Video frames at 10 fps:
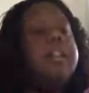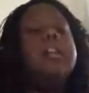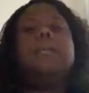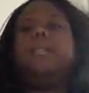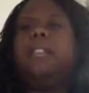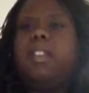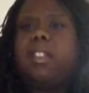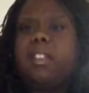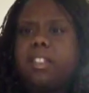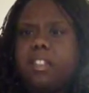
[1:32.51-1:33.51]
I hope you
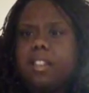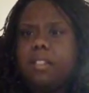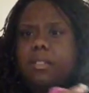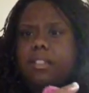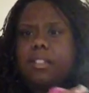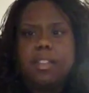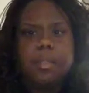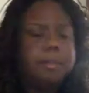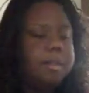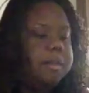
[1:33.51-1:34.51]
guys can
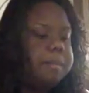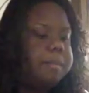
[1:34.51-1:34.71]
understand me.